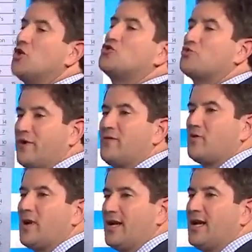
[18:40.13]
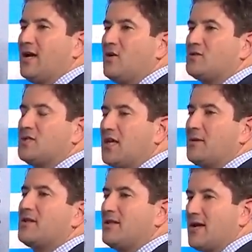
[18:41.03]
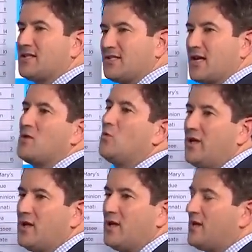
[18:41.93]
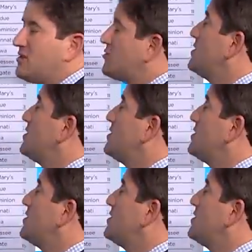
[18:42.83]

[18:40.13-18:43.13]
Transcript: driven right now to get to that second weekend in the Sweet